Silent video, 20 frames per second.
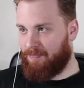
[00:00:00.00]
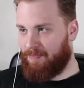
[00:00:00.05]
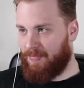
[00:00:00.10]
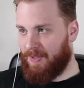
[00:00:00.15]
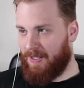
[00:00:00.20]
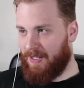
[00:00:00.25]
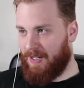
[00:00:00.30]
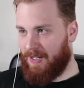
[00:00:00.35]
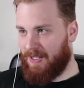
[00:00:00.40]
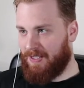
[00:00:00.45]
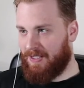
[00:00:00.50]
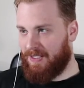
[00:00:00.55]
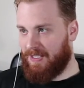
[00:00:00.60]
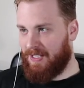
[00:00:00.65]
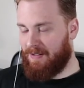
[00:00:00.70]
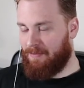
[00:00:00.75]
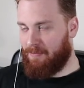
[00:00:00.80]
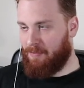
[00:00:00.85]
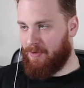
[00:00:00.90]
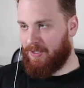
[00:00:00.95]
Because
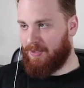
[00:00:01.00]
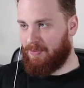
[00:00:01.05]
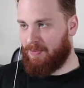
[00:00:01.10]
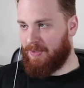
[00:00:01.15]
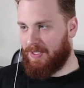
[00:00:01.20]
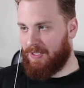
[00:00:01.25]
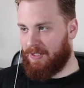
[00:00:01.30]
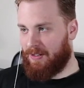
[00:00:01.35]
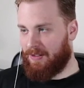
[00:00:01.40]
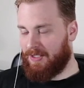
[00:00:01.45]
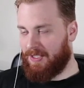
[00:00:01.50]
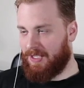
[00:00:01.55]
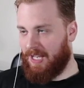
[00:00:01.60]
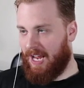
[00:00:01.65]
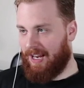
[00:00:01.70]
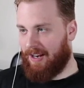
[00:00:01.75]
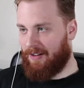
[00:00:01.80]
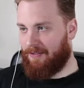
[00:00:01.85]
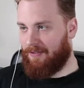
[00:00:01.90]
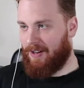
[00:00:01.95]
once we start
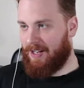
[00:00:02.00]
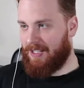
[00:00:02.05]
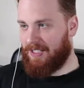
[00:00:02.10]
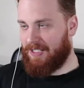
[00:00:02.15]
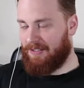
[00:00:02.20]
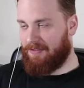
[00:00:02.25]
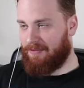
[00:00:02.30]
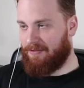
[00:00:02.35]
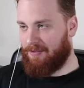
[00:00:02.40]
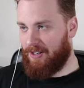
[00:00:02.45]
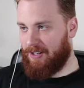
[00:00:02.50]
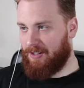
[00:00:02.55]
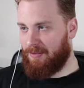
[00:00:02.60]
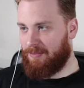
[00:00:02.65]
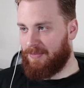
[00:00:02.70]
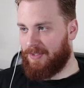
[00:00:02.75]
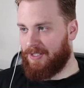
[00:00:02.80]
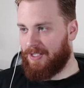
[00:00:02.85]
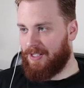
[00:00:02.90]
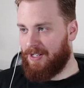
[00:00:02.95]
sacrificing
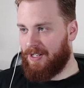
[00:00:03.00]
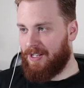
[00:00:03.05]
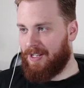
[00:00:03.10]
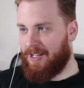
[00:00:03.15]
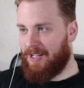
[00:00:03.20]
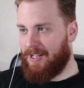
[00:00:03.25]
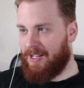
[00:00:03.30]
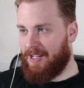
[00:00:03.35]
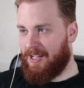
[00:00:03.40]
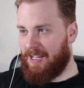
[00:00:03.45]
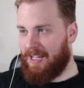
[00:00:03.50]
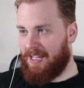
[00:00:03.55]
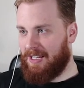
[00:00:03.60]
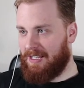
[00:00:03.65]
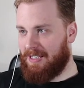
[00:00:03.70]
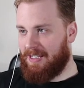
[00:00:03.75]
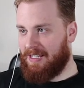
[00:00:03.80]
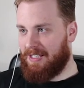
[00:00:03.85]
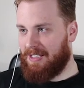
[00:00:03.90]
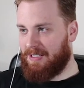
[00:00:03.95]
freedoms,
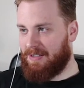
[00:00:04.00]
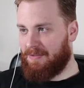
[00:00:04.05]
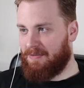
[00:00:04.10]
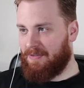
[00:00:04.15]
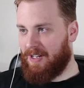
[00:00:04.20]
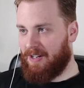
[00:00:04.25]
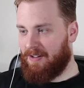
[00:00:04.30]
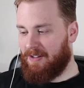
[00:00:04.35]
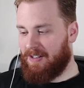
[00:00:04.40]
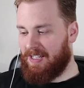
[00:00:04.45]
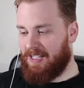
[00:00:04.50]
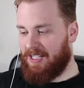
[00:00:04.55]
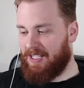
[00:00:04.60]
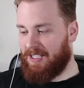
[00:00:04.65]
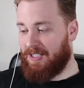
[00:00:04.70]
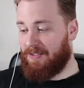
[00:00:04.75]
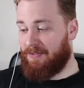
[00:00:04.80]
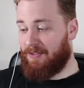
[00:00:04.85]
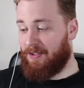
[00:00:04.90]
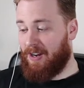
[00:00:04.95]
it is very
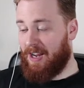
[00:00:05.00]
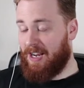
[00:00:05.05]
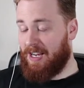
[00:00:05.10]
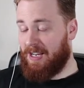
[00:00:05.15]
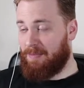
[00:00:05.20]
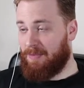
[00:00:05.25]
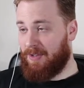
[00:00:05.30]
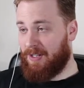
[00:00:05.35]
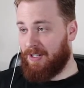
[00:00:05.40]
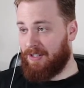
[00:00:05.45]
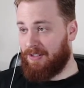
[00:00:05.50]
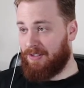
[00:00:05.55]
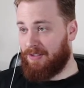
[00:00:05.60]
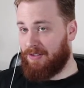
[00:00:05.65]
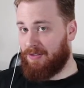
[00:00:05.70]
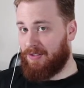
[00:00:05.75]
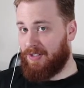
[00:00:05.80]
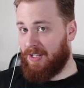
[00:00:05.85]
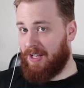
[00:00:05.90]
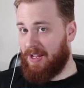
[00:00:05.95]
easy for anybody
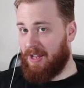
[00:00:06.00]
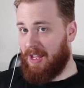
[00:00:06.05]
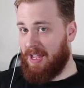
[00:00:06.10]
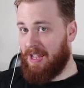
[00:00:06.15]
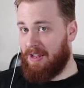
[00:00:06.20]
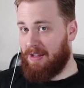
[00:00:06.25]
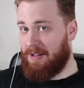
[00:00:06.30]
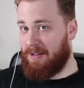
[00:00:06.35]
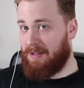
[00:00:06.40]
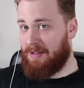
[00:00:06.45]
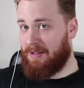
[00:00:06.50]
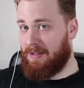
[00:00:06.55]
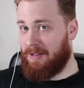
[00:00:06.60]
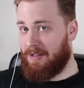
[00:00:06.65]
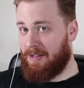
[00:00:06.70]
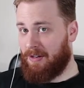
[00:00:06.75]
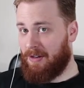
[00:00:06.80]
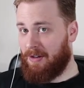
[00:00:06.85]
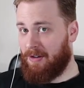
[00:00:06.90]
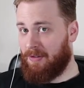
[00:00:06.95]
to say, hey,
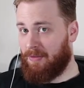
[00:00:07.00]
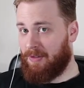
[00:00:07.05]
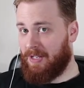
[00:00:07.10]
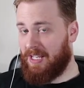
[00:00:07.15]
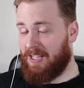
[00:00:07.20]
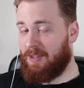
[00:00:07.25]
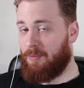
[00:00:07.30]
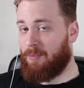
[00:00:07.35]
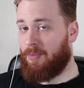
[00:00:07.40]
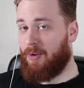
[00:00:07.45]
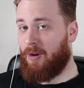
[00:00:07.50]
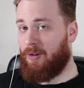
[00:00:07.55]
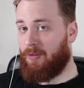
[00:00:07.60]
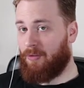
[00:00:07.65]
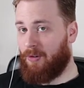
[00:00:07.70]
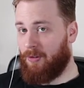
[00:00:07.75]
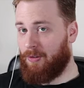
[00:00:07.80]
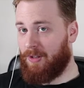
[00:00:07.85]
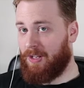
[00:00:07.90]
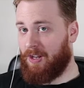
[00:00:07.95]
you know, get the ball
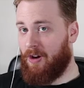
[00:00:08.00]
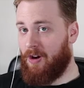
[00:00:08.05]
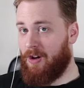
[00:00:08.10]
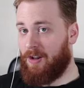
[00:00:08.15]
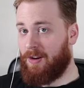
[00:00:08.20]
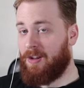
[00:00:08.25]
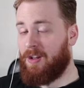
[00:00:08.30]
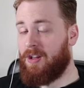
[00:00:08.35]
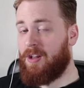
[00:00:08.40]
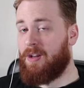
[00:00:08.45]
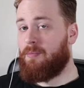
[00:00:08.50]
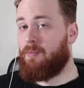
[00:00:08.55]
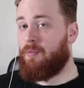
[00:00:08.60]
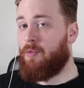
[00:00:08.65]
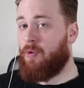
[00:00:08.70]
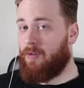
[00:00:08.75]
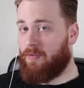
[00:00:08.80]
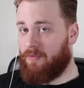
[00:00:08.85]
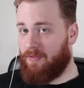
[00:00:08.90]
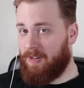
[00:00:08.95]
rolling on
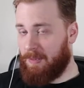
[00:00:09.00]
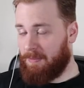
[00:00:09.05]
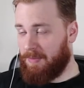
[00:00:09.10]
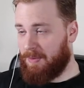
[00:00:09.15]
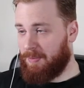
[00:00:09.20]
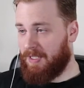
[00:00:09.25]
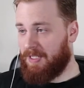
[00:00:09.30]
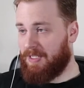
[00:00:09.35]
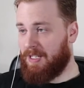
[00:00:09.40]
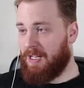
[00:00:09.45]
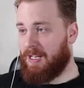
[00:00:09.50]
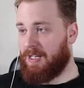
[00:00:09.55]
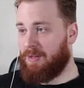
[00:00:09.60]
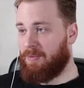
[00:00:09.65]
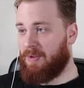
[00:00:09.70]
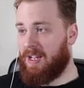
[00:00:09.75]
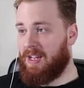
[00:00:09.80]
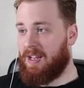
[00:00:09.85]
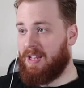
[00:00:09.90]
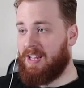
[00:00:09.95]
more freedoms being taken
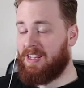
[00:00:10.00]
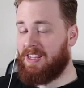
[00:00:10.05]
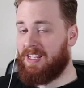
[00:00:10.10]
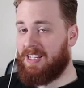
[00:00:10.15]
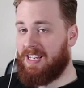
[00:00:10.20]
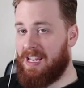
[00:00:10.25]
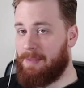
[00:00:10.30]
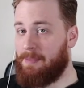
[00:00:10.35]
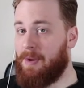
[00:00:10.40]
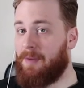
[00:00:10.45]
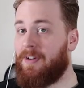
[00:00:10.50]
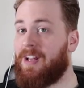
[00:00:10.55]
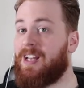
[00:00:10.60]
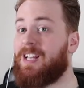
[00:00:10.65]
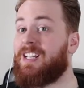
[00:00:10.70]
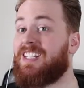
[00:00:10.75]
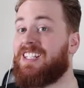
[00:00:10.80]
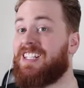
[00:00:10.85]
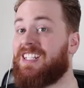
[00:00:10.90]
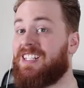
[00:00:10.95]
away in the name of
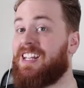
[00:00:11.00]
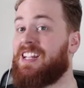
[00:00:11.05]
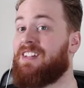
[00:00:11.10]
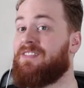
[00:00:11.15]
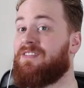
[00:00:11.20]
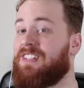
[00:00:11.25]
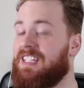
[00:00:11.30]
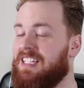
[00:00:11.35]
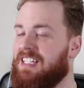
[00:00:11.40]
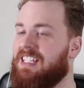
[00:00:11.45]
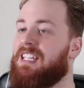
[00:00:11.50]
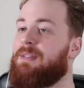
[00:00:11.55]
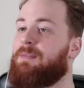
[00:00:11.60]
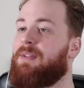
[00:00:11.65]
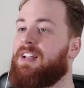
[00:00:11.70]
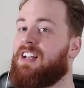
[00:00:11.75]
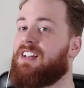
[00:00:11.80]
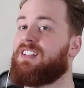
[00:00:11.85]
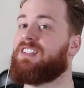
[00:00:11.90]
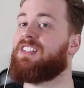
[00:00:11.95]
safety,
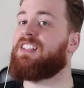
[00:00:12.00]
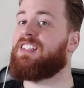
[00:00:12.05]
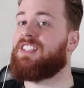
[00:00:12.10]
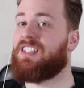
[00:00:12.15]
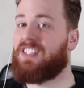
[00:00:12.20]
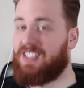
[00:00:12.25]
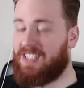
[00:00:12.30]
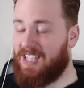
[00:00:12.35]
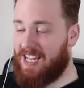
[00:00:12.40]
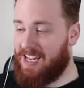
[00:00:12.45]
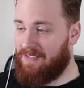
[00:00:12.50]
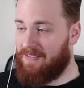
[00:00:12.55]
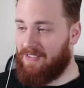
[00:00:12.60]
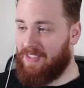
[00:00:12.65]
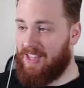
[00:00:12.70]
keeping us safe.